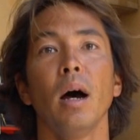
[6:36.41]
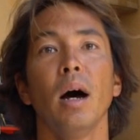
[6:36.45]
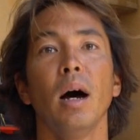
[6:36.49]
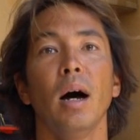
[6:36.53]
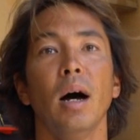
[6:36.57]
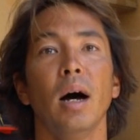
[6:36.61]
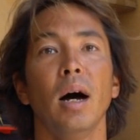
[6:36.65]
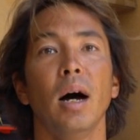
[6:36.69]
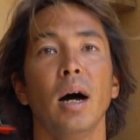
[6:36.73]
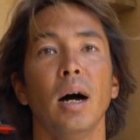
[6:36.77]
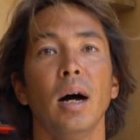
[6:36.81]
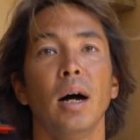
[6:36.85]

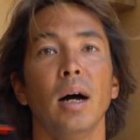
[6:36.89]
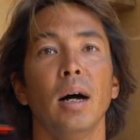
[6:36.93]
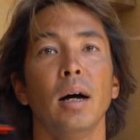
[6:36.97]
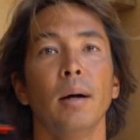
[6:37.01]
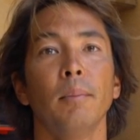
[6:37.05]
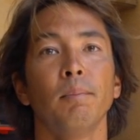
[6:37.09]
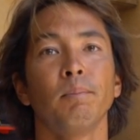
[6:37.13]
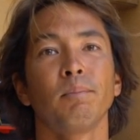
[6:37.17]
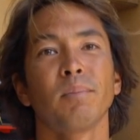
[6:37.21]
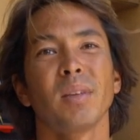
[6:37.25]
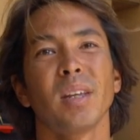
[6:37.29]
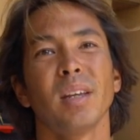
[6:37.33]

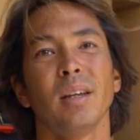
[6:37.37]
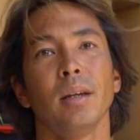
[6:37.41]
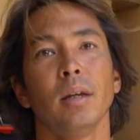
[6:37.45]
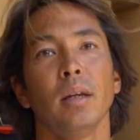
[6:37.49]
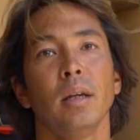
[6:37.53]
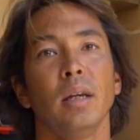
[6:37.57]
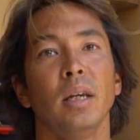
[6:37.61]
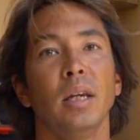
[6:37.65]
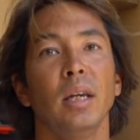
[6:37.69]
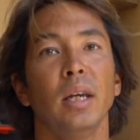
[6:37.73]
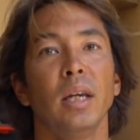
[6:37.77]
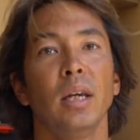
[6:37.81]

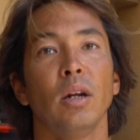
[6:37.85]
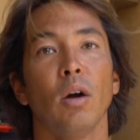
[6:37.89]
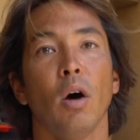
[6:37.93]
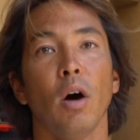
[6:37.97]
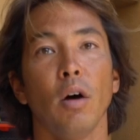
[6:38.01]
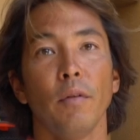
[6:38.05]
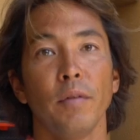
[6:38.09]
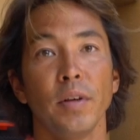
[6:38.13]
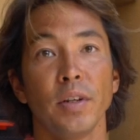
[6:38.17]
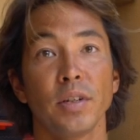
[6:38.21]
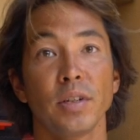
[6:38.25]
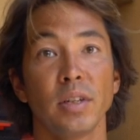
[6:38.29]
It
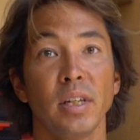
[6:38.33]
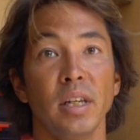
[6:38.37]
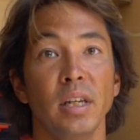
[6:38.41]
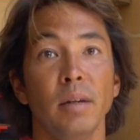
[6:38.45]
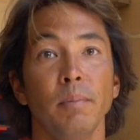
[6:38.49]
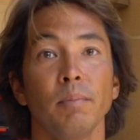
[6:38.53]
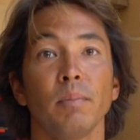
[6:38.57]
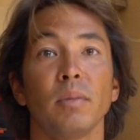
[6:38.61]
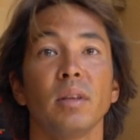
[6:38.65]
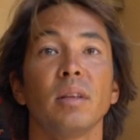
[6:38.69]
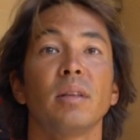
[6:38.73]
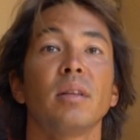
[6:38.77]

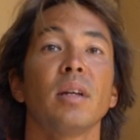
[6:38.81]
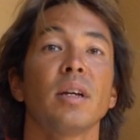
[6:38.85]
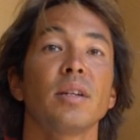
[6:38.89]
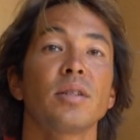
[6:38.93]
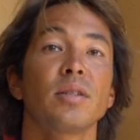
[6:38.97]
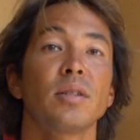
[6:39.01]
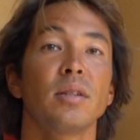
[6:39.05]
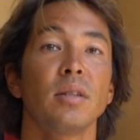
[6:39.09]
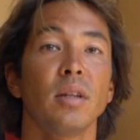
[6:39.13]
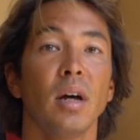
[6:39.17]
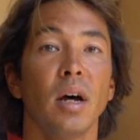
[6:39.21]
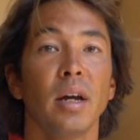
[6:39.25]
obviously
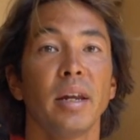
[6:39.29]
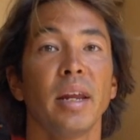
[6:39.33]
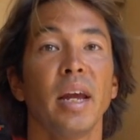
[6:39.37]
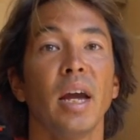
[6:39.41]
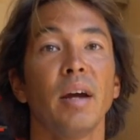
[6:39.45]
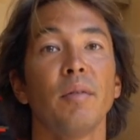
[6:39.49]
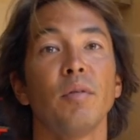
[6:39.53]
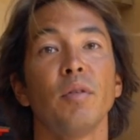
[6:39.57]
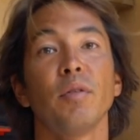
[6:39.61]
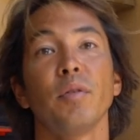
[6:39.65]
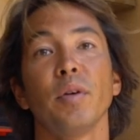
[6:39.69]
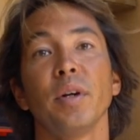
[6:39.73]
does not
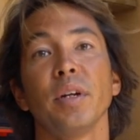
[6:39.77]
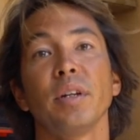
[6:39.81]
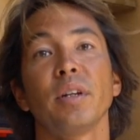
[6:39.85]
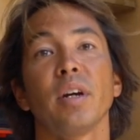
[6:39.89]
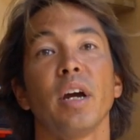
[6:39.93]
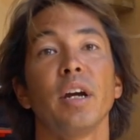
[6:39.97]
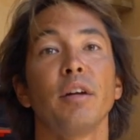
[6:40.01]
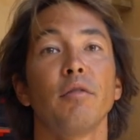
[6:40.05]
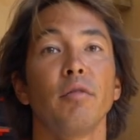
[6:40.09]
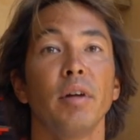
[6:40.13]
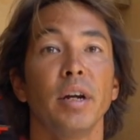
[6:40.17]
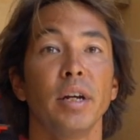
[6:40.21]
have a very
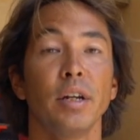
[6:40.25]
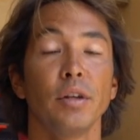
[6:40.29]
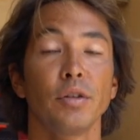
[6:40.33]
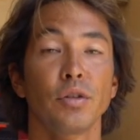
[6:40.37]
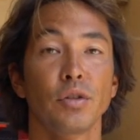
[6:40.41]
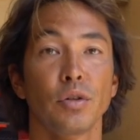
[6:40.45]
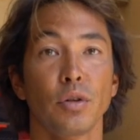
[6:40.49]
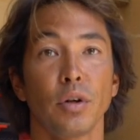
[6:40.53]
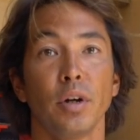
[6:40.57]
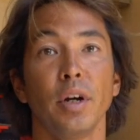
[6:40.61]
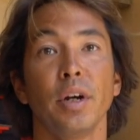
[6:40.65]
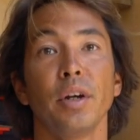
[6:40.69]
tight radius
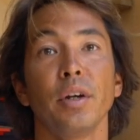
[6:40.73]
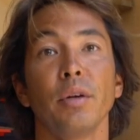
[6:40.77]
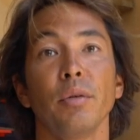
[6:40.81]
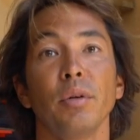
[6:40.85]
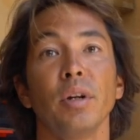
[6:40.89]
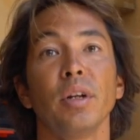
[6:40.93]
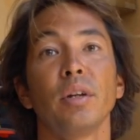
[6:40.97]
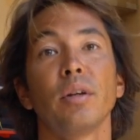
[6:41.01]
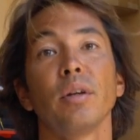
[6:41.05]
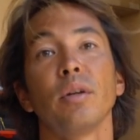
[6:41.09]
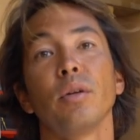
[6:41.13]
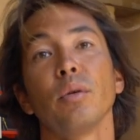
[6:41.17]
turn. You
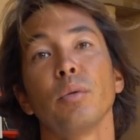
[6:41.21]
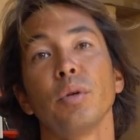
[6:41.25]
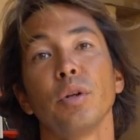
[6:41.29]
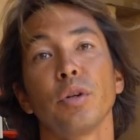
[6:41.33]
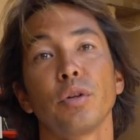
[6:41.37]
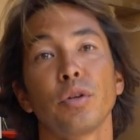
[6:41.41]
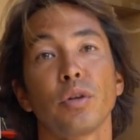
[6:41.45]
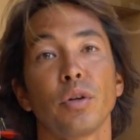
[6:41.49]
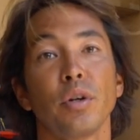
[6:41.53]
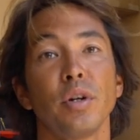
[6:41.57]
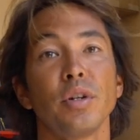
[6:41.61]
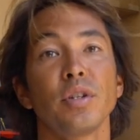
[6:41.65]
need to do
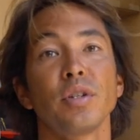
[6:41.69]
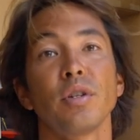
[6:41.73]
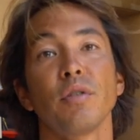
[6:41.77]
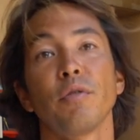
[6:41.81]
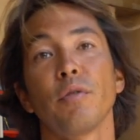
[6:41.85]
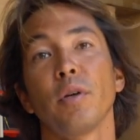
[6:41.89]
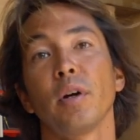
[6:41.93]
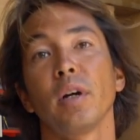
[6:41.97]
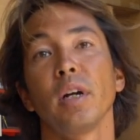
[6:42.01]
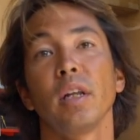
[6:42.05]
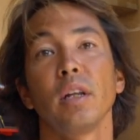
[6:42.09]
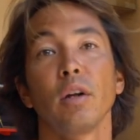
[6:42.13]
your turns in a
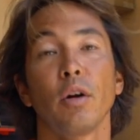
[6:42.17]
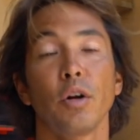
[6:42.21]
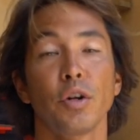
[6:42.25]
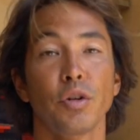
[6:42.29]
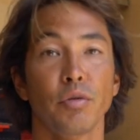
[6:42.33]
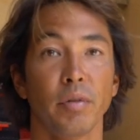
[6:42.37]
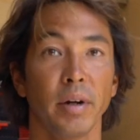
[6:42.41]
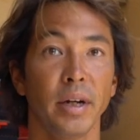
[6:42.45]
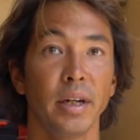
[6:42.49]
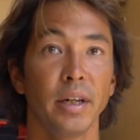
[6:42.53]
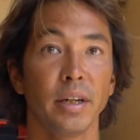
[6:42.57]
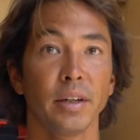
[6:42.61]
fairly large
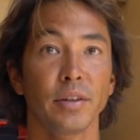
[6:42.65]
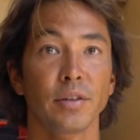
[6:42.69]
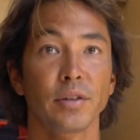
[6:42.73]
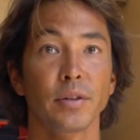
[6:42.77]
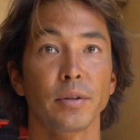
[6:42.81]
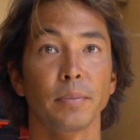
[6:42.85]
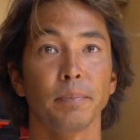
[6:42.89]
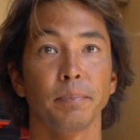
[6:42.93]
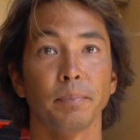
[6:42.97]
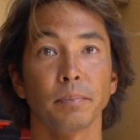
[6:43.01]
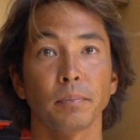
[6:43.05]
radius.